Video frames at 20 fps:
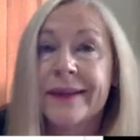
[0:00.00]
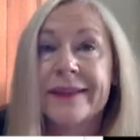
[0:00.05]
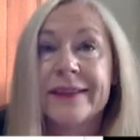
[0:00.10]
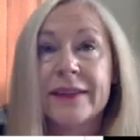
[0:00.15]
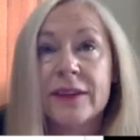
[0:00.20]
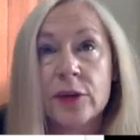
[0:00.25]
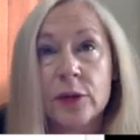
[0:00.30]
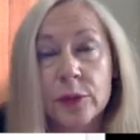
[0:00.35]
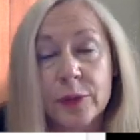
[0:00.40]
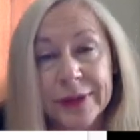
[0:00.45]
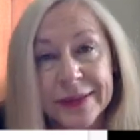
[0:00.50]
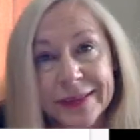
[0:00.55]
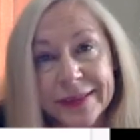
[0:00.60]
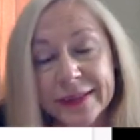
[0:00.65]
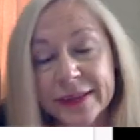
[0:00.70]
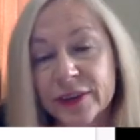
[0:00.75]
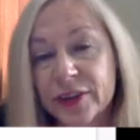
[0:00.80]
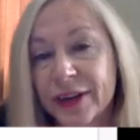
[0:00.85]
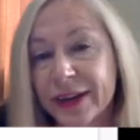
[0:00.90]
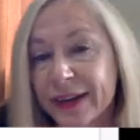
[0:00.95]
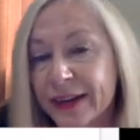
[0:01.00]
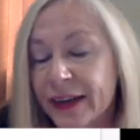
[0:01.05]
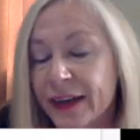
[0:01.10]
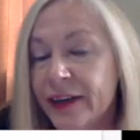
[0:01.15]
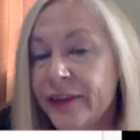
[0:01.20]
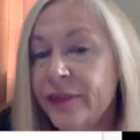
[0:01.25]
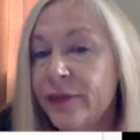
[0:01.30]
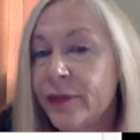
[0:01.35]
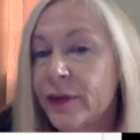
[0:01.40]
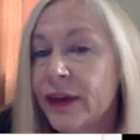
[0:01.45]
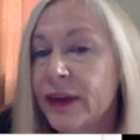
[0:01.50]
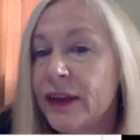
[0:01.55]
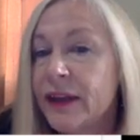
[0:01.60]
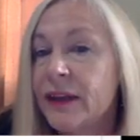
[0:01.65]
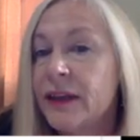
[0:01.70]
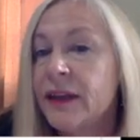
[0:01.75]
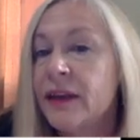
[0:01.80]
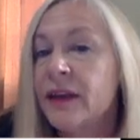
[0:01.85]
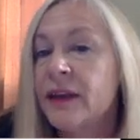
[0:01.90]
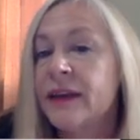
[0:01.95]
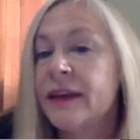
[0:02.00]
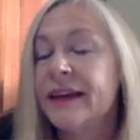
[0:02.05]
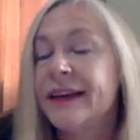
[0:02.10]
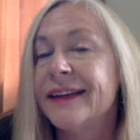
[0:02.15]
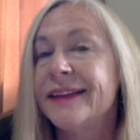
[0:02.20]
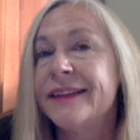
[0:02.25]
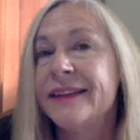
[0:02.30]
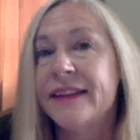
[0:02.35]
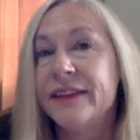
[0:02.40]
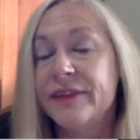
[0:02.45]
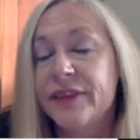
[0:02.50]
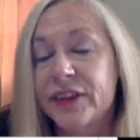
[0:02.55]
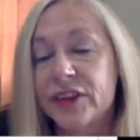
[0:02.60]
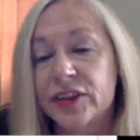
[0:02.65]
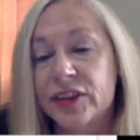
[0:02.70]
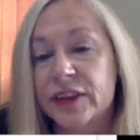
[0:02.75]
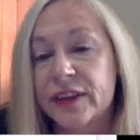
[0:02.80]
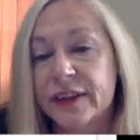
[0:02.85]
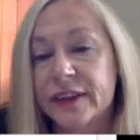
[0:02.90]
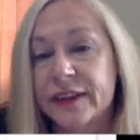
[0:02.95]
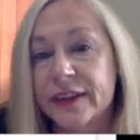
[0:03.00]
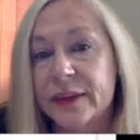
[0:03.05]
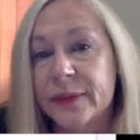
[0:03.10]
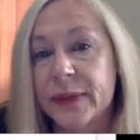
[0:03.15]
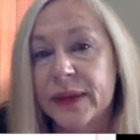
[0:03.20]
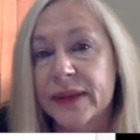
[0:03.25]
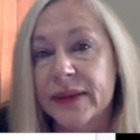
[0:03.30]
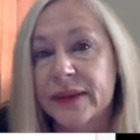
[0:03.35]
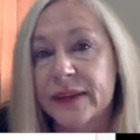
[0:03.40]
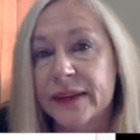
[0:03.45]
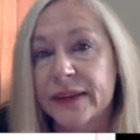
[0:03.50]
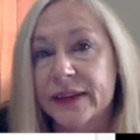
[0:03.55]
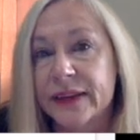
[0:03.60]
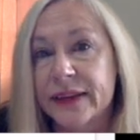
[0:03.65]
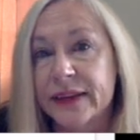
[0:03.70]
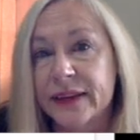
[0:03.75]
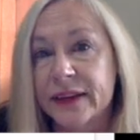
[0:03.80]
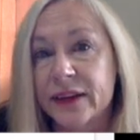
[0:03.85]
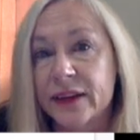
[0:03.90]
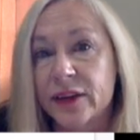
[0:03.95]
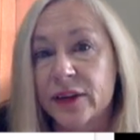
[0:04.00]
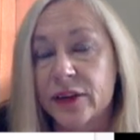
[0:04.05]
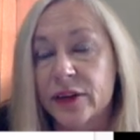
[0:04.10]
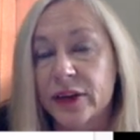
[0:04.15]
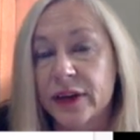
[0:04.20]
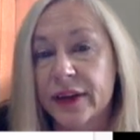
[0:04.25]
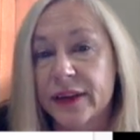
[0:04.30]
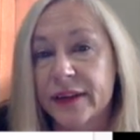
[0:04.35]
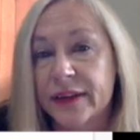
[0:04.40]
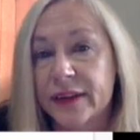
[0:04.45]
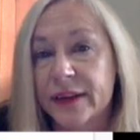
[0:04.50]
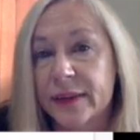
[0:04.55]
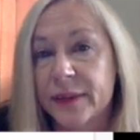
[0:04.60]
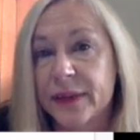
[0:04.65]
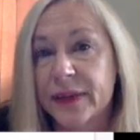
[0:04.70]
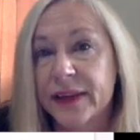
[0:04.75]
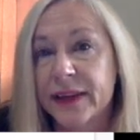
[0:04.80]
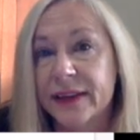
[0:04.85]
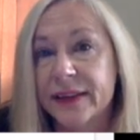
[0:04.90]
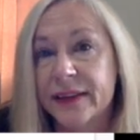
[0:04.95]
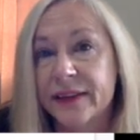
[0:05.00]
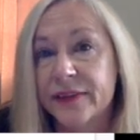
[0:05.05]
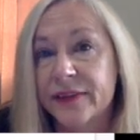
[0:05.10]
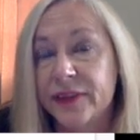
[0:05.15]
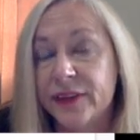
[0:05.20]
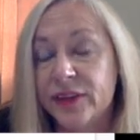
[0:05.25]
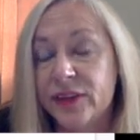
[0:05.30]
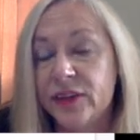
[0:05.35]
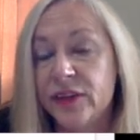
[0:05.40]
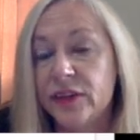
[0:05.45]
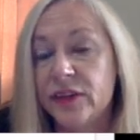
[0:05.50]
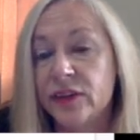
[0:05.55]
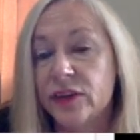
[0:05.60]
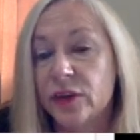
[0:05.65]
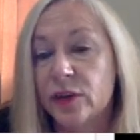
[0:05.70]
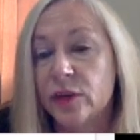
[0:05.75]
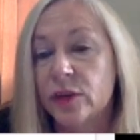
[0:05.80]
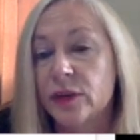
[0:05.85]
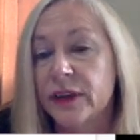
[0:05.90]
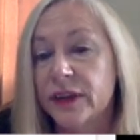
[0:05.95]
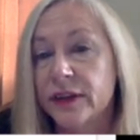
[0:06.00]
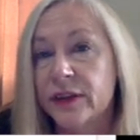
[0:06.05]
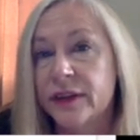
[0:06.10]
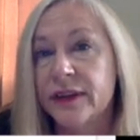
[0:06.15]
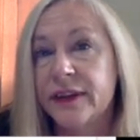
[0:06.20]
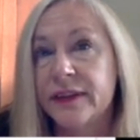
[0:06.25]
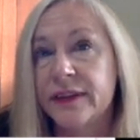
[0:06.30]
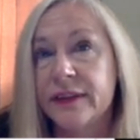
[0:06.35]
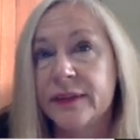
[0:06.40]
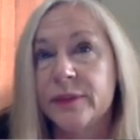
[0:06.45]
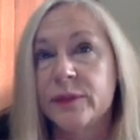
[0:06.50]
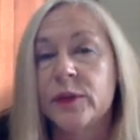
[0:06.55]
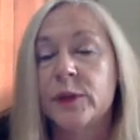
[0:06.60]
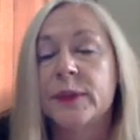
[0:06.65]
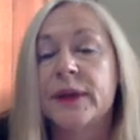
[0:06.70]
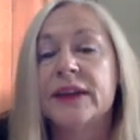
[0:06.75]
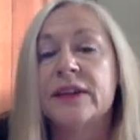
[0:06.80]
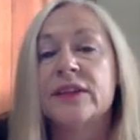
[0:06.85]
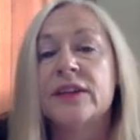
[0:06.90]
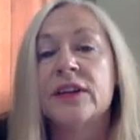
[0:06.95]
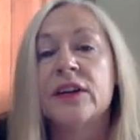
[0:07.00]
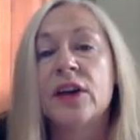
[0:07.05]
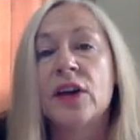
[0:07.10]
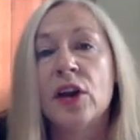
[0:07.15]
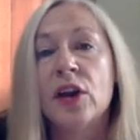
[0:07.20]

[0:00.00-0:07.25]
So what's the trade-off? Well, it's efficiency, basically. It's going to be less efficient to only use this information,